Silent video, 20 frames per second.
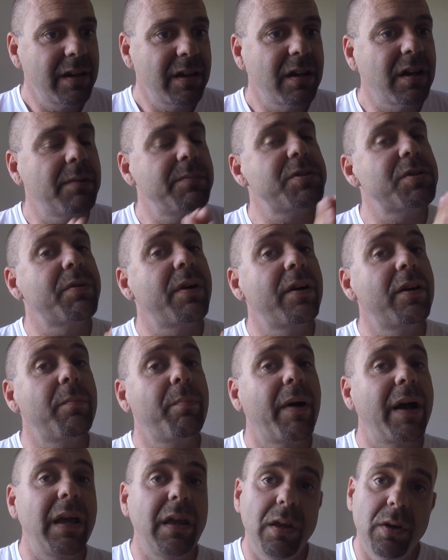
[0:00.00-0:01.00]
comes around to
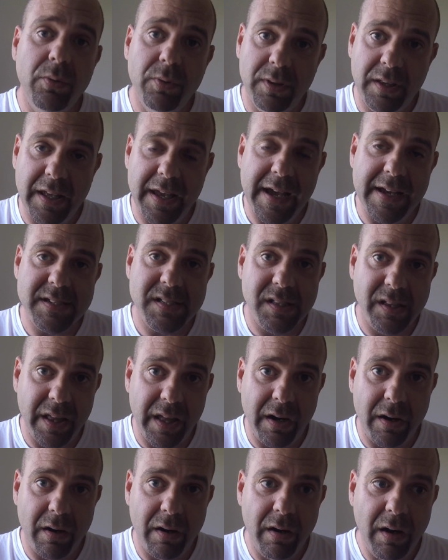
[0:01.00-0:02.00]
bite you in the ass
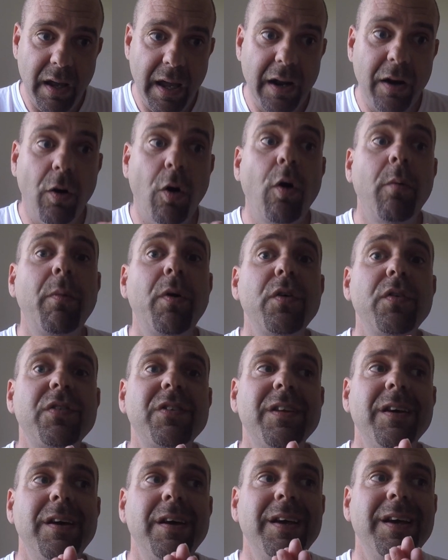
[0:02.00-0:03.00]
later and
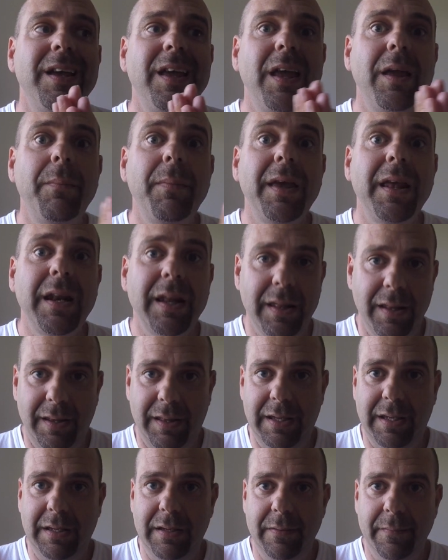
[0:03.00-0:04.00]
almost
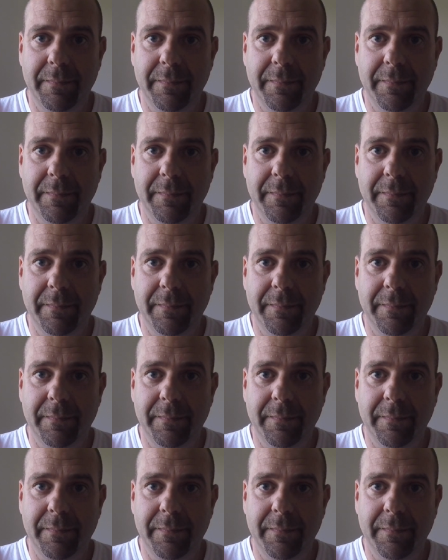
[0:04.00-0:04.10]
immediately?